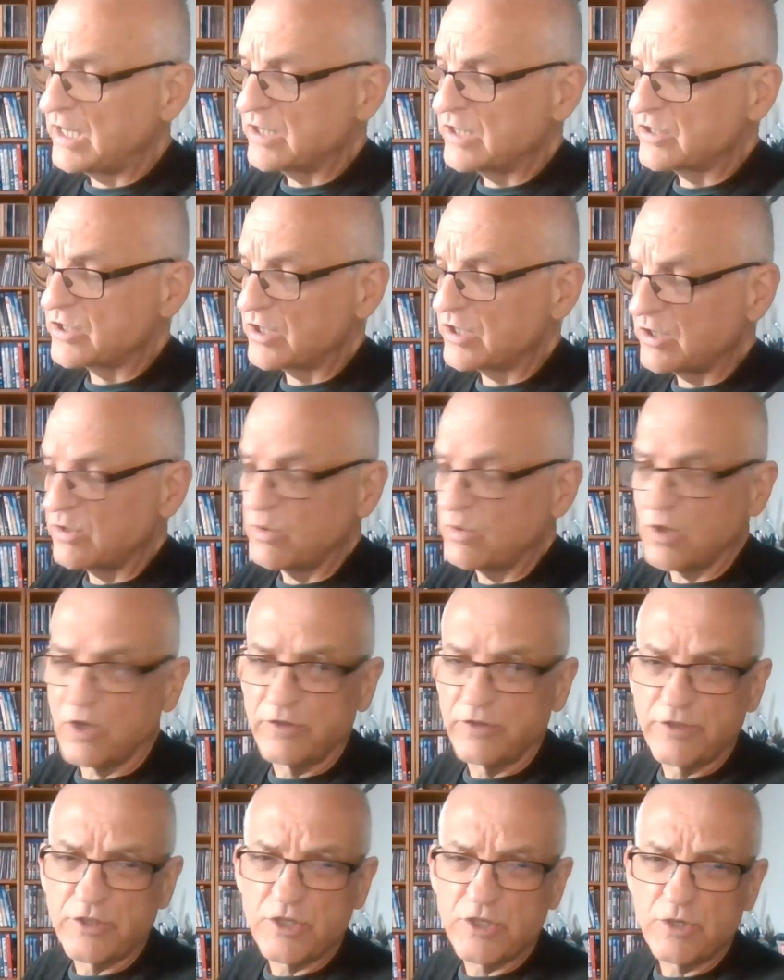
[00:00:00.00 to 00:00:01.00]
So
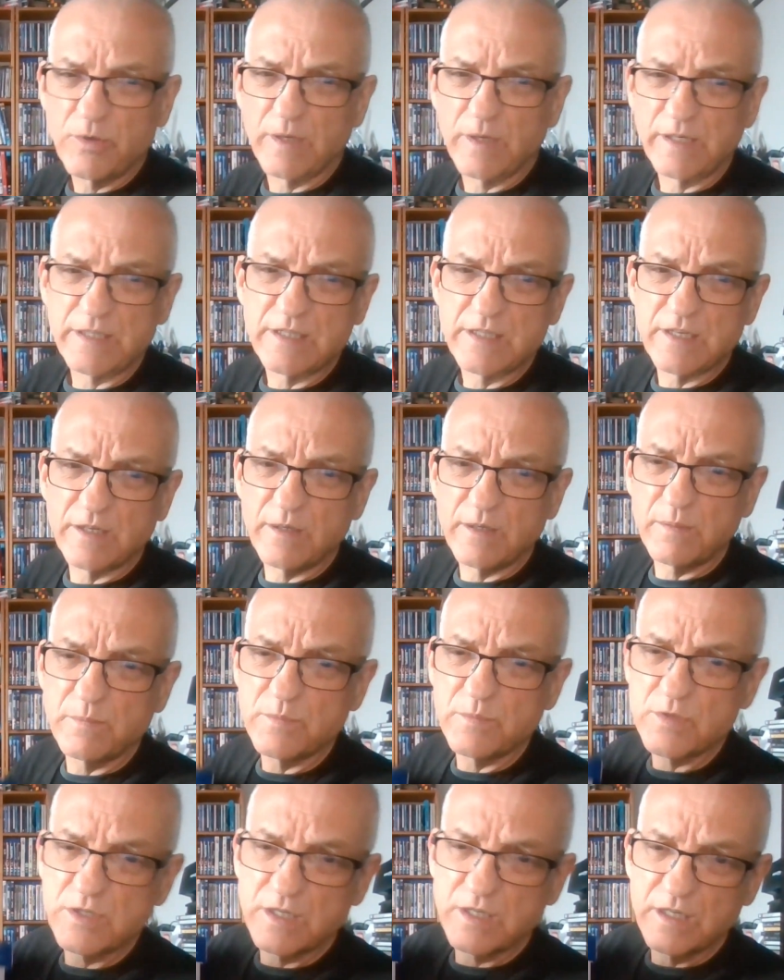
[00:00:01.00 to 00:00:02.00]
on the two
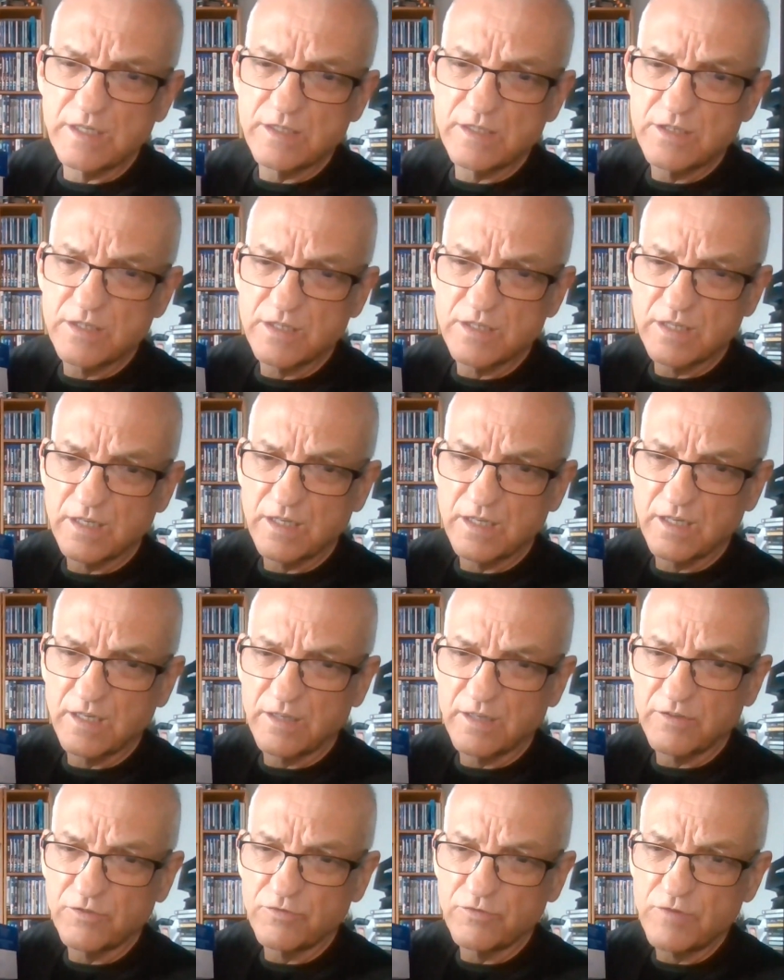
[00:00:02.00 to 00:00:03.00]
items, it's a
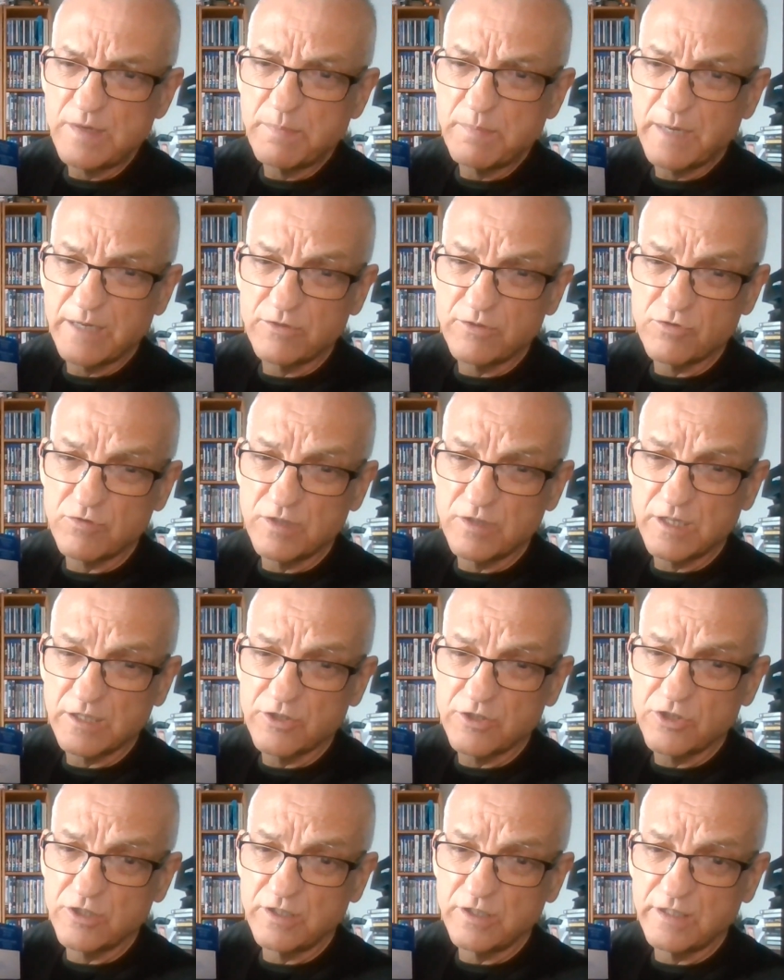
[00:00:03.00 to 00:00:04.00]
uh, three pounds
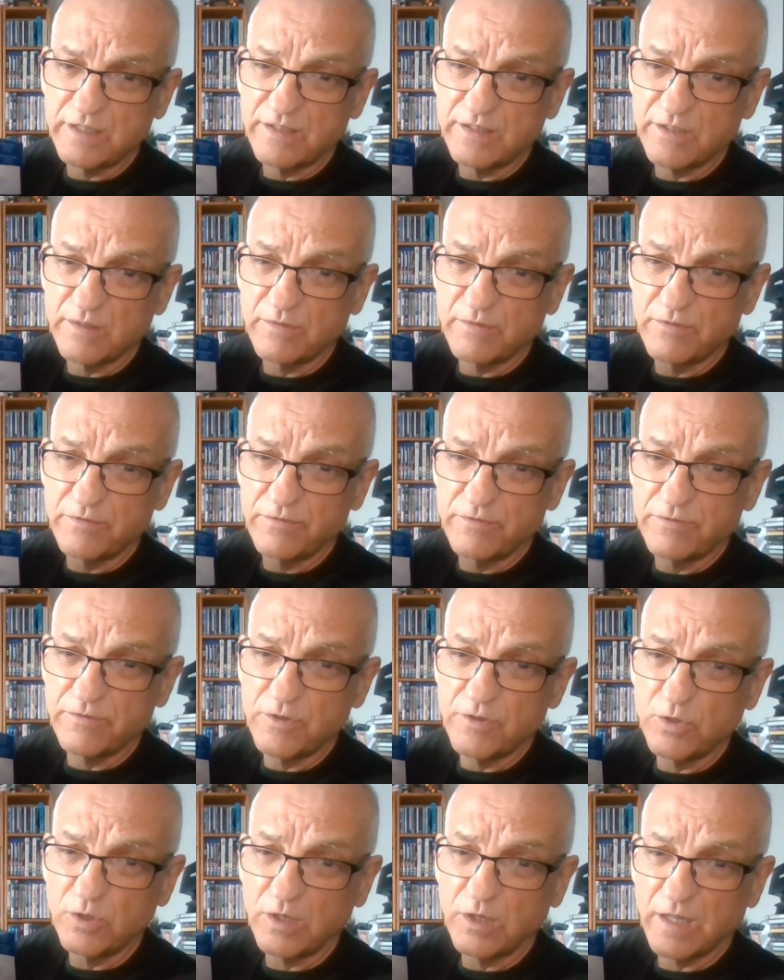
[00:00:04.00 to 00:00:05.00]
reduction in the
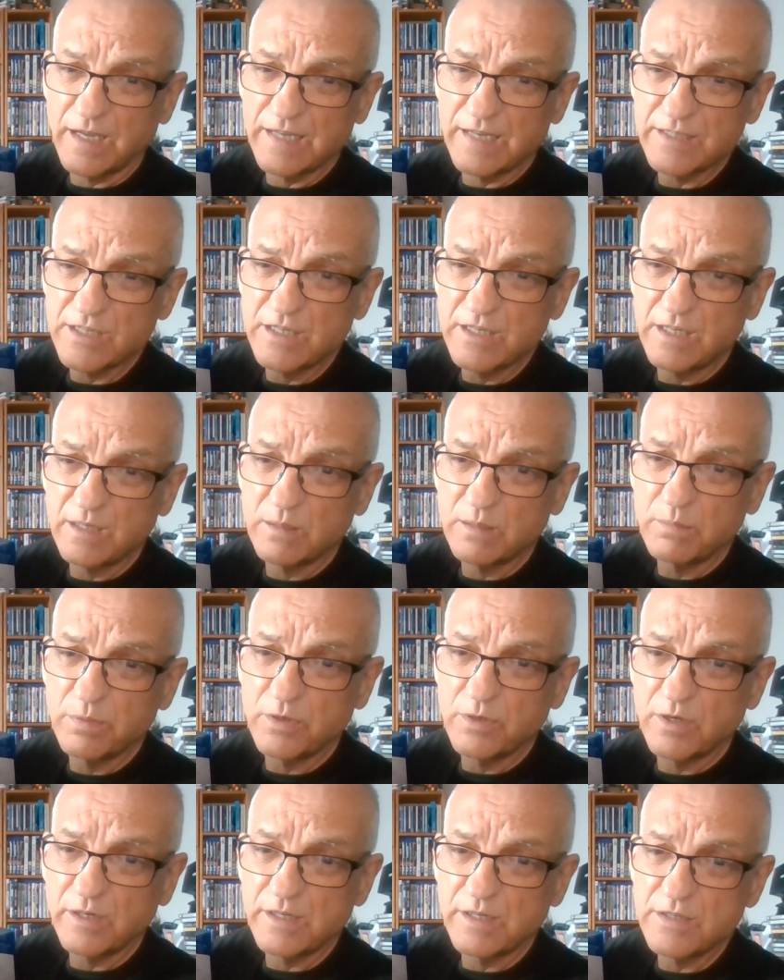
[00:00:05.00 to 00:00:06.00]
full asking
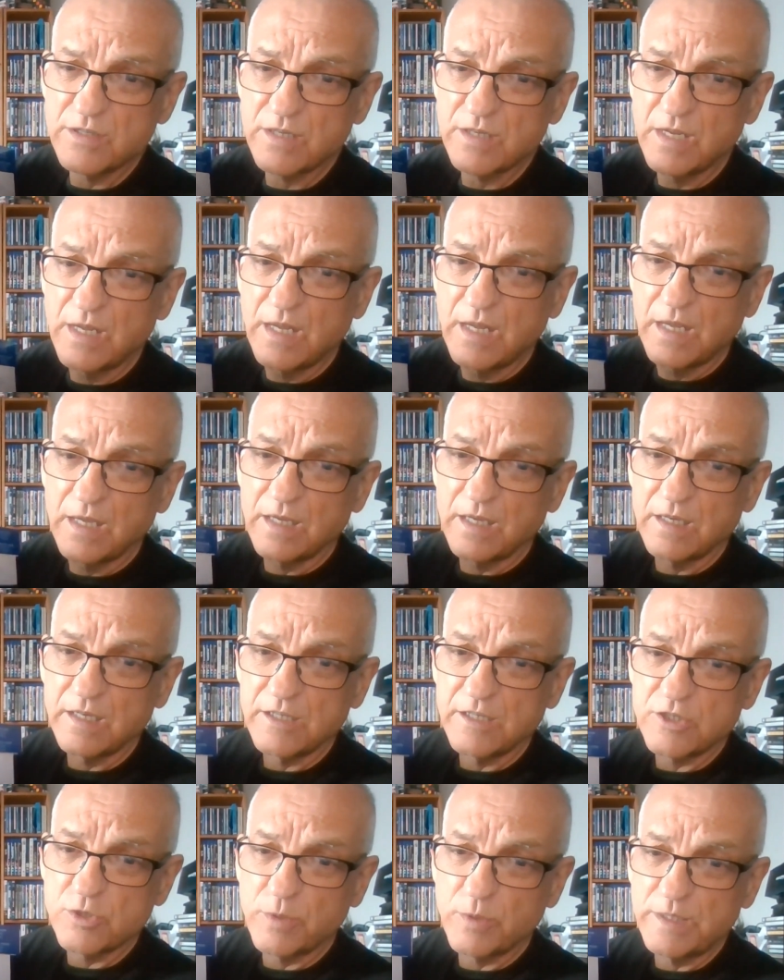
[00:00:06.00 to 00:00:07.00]
price,
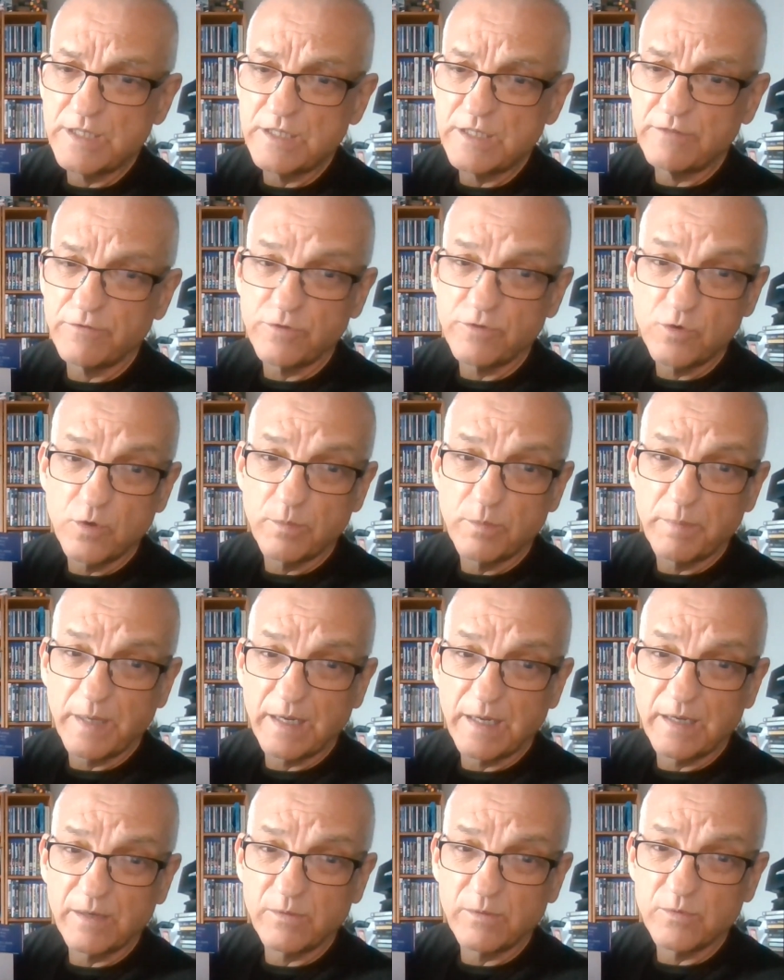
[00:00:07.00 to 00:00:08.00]
uh, twenty four
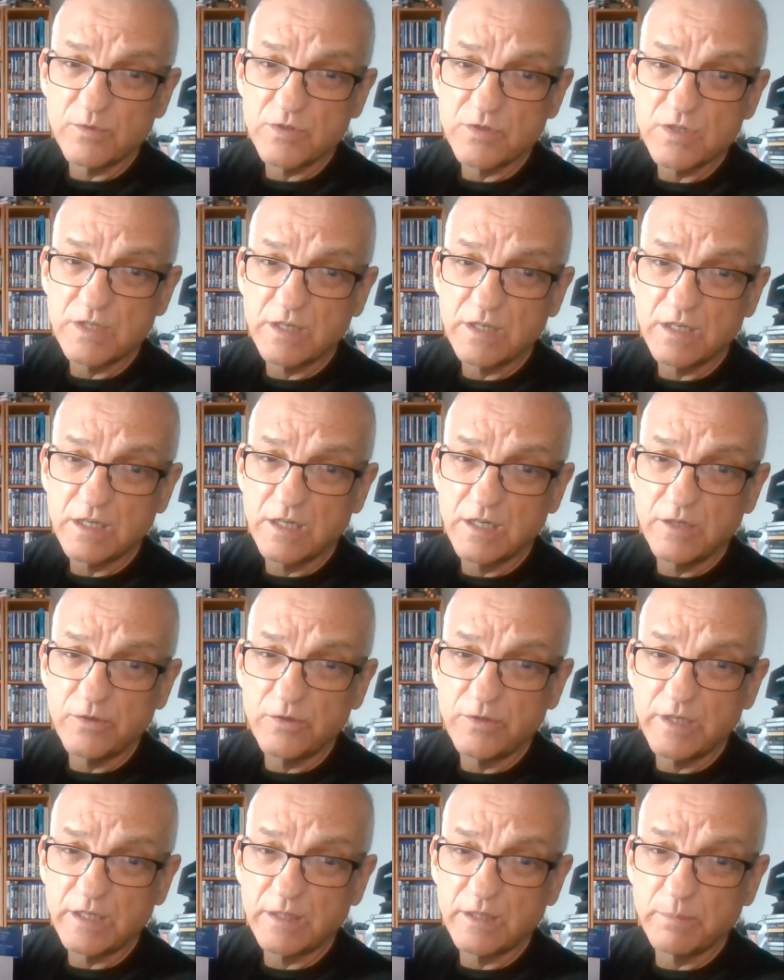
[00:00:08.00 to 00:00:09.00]
pounds
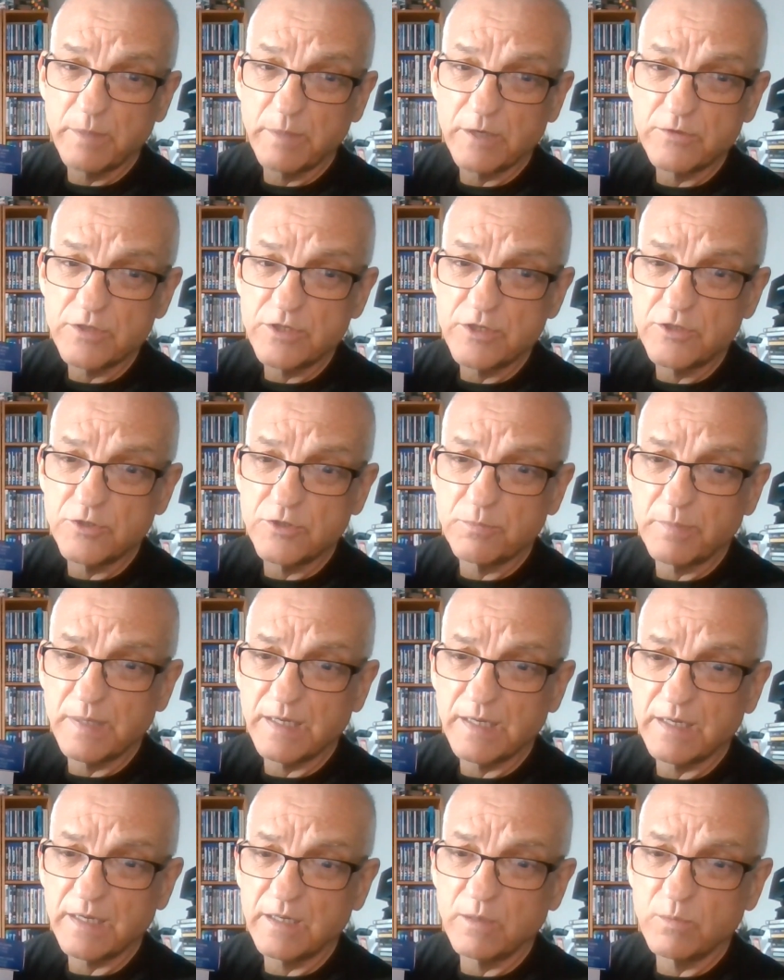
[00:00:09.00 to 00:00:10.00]
including the postage and
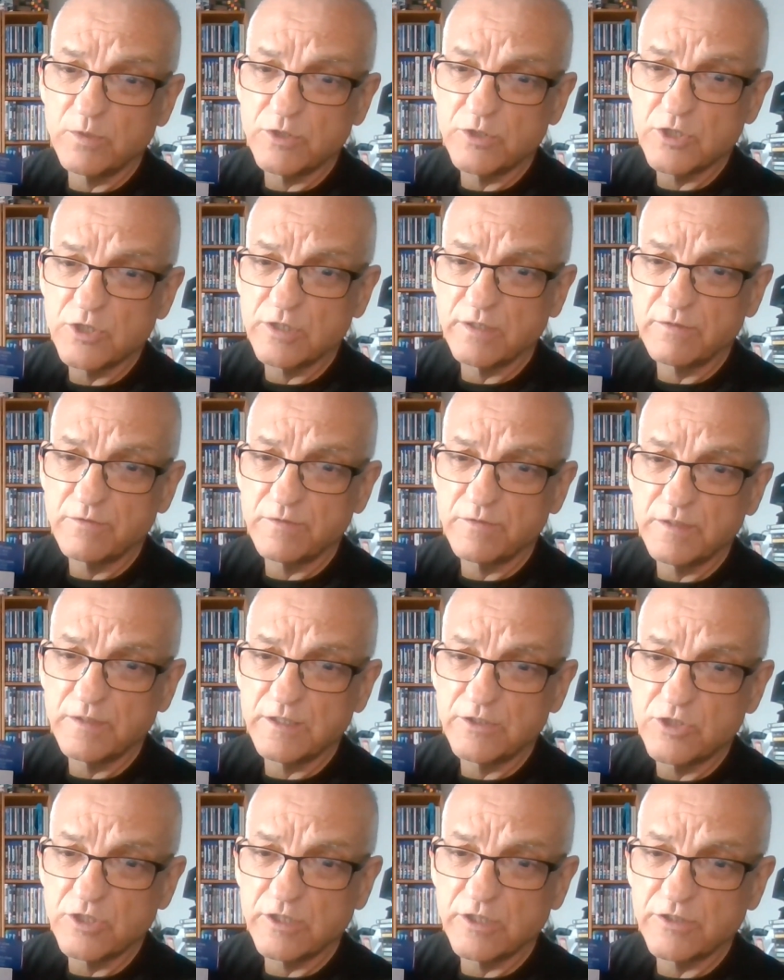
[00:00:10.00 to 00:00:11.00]
packing, which I've uh,
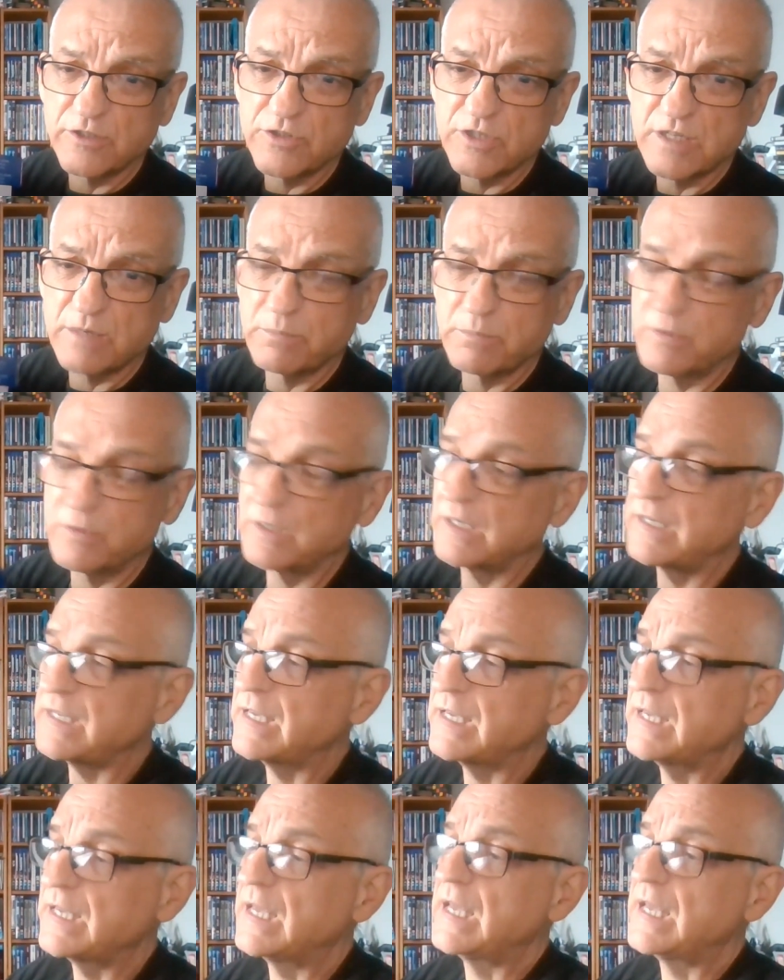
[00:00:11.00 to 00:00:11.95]
charged separately.